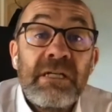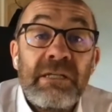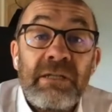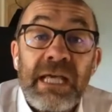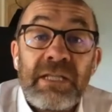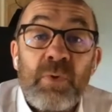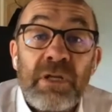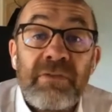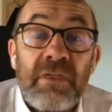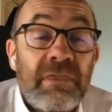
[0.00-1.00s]
And that's
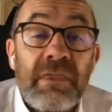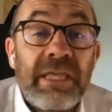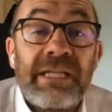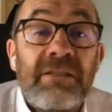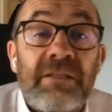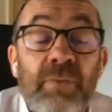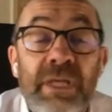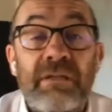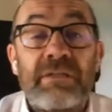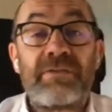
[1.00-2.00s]
one of the things that
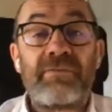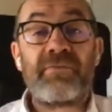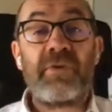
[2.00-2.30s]
we learned